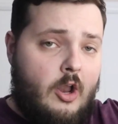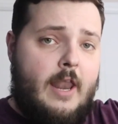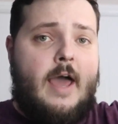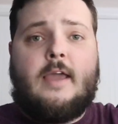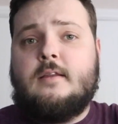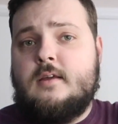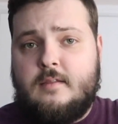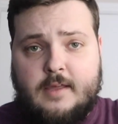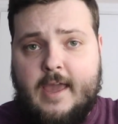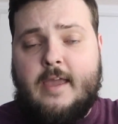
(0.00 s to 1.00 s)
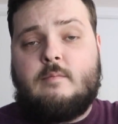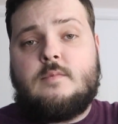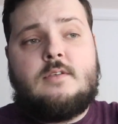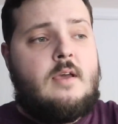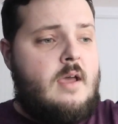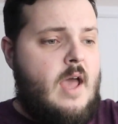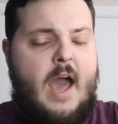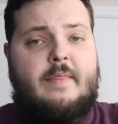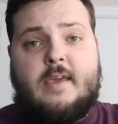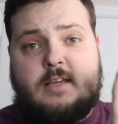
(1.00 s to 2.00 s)
Online, the games,
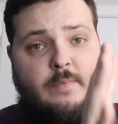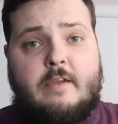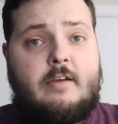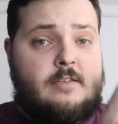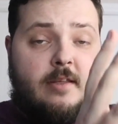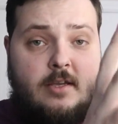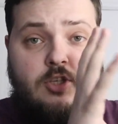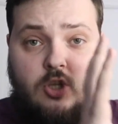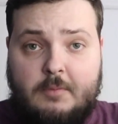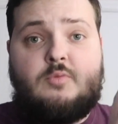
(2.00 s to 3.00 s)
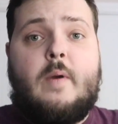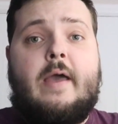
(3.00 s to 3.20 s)
and the experience, I think, is so much